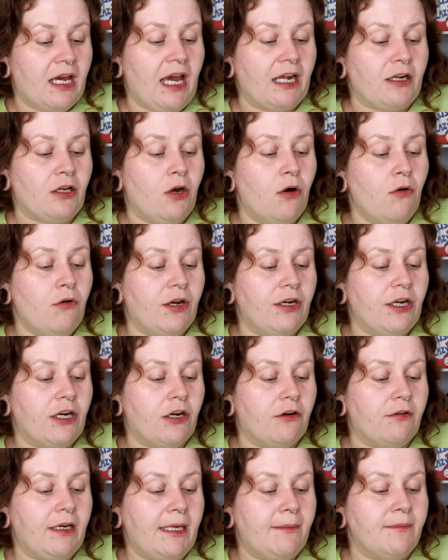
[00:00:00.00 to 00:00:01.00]
and coconut
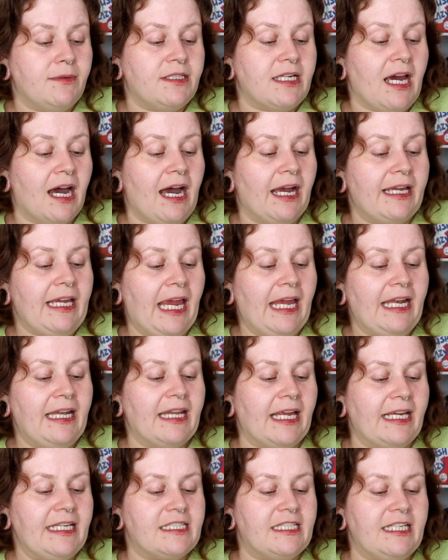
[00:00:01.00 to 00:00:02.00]
cream tie in
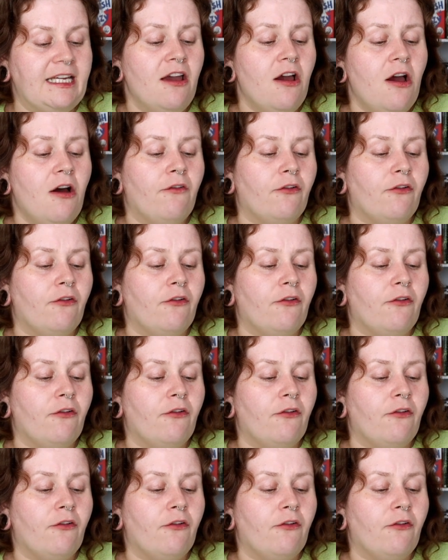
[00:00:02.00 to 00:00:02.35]
nicely